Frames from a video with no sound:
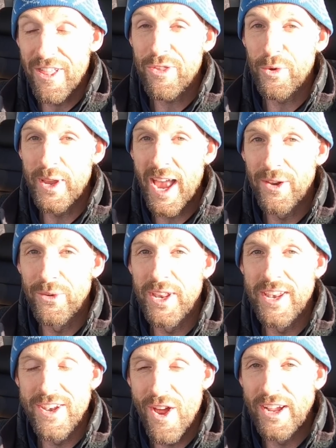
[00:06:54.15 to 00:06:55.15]
a
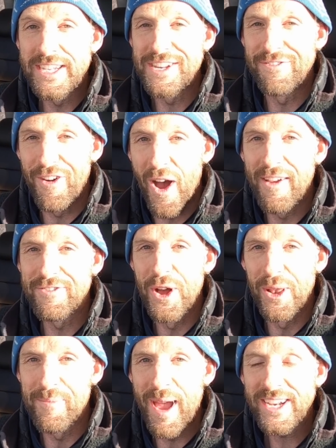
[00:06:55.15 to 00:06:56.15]

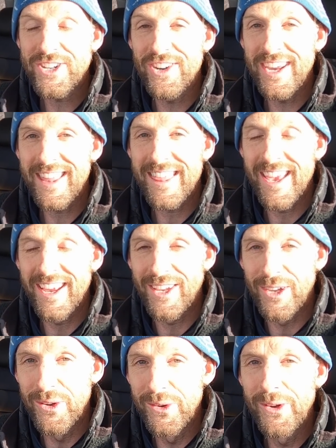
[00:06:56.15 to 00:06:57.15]
$395 battery,
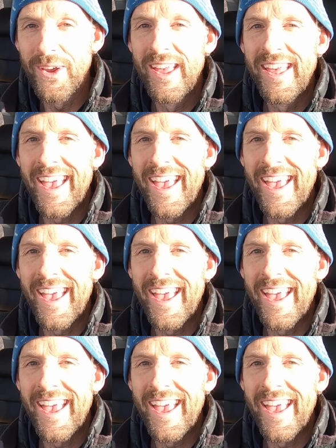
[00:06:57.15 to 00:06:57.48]
thank you.